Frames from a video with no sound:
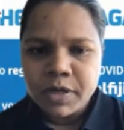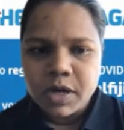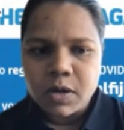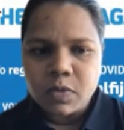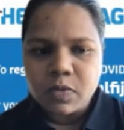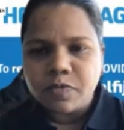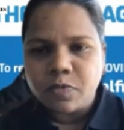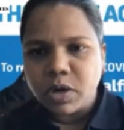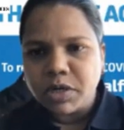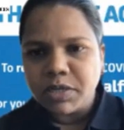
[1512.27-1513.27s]
If
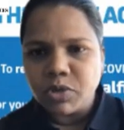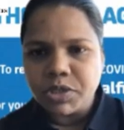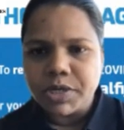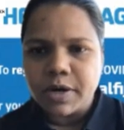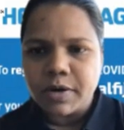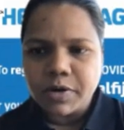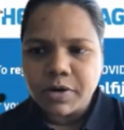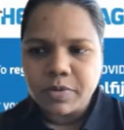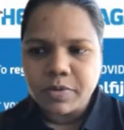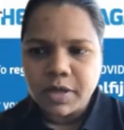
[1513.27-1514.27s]
one team was down,
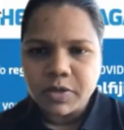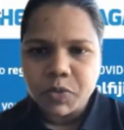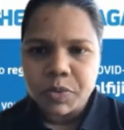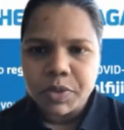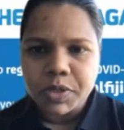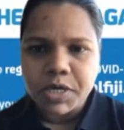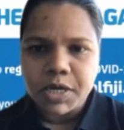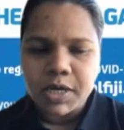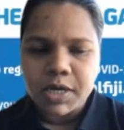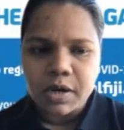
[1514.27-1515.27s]
the others were
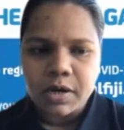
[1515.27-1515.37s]
working,